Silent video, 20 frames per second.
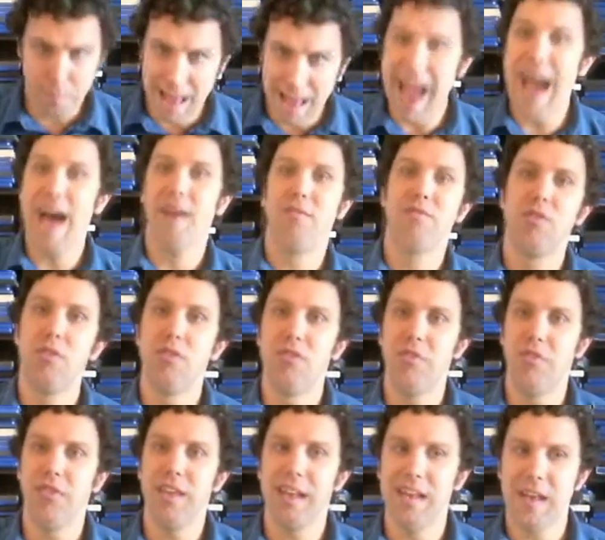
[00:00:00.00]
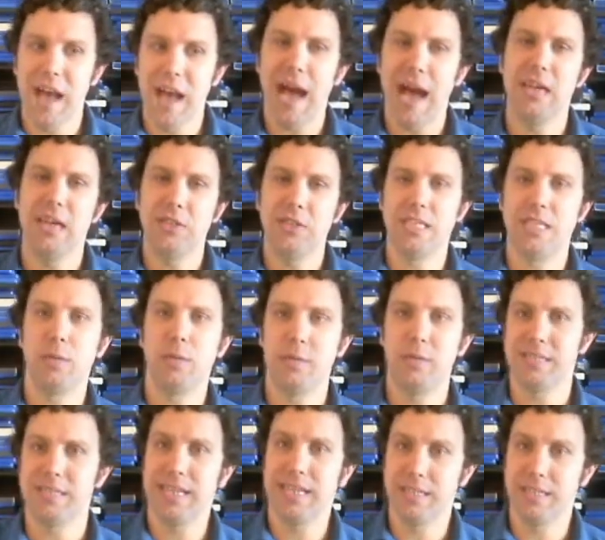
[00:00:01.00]
after the entire
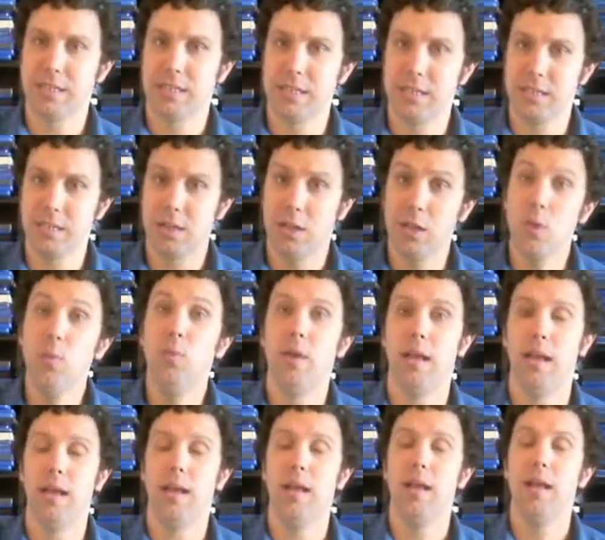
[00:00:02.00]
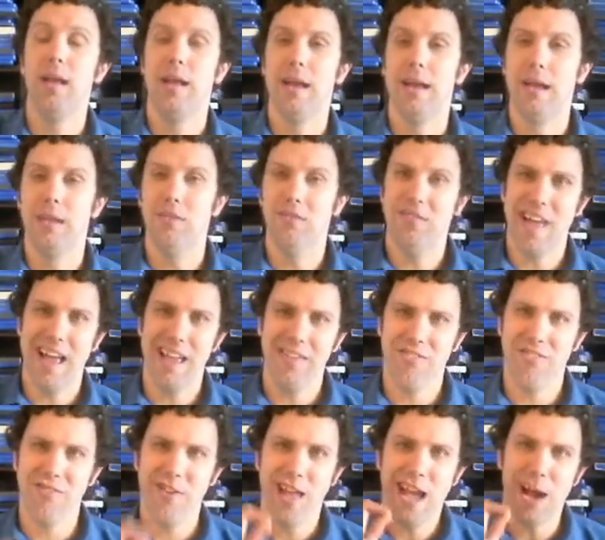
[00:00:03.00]
sequence has concluded. Because that's
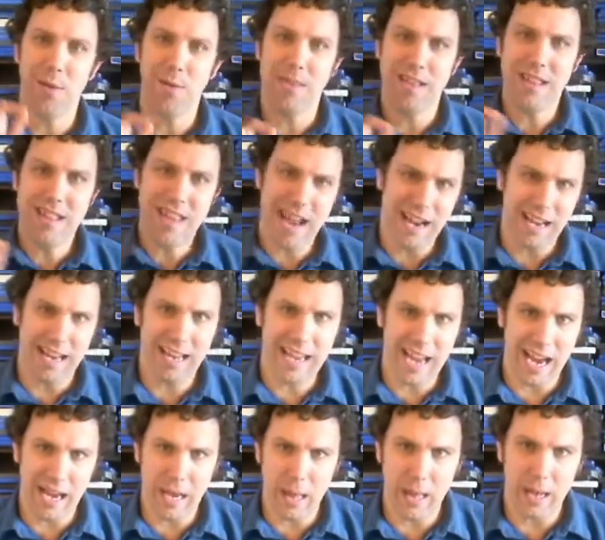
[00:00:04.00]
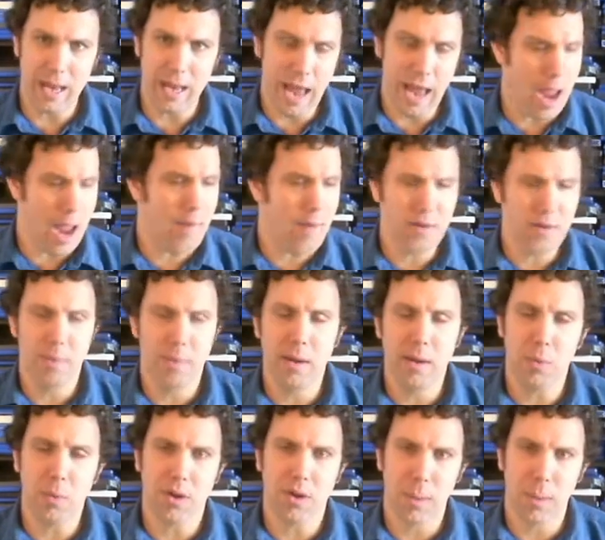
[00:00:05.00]
how dedicated everybody
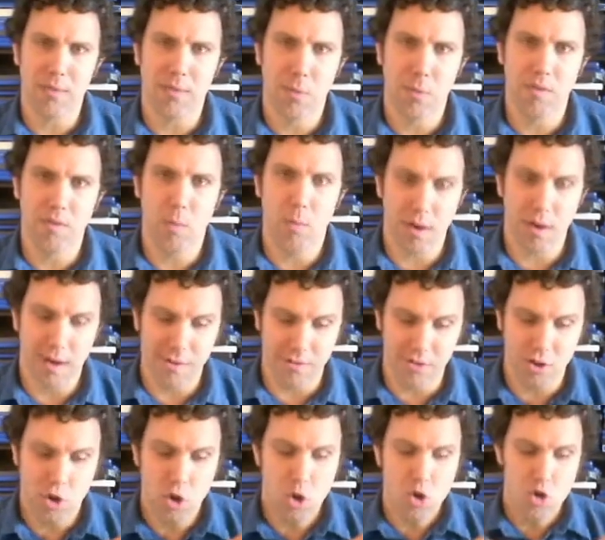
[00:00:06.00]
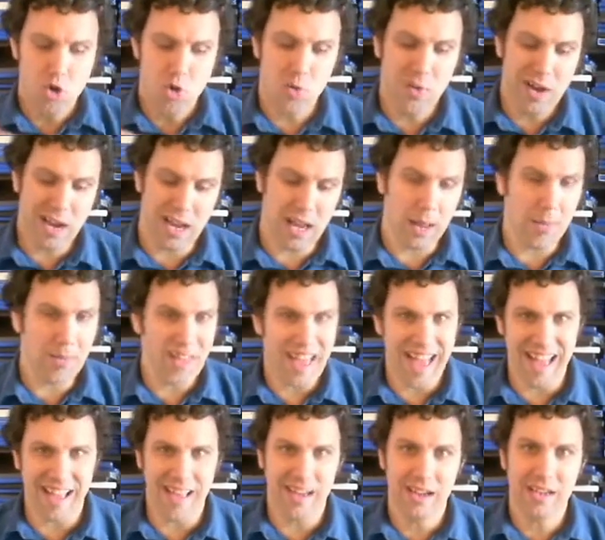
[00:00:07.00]
working on this movie was to getting
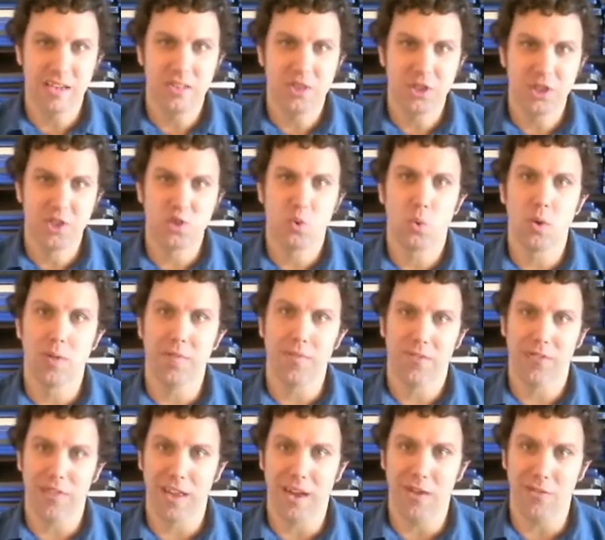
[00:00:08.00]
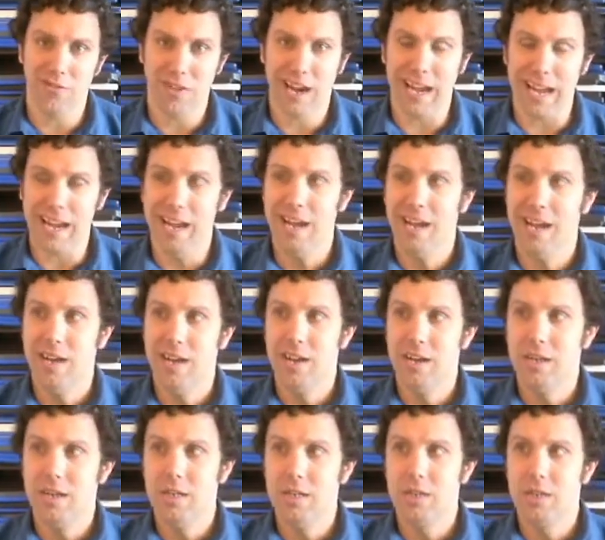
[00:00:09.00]
that sort of thing right.
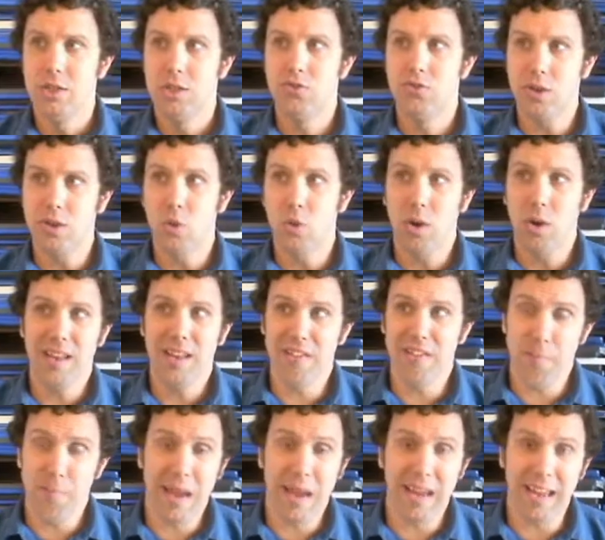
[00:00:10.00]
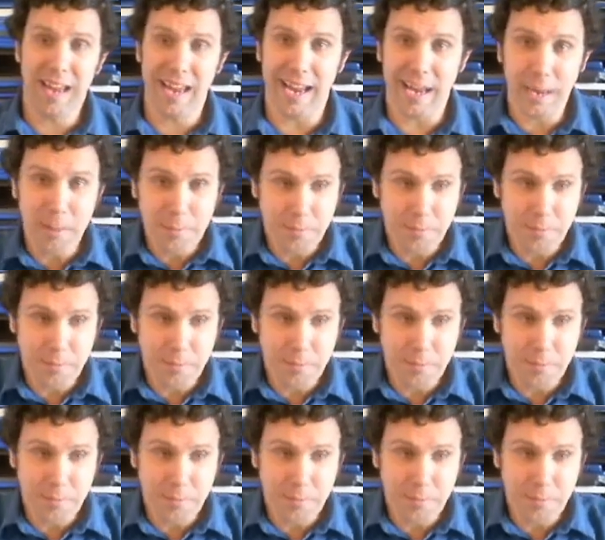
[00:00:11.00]
Directorially speaking,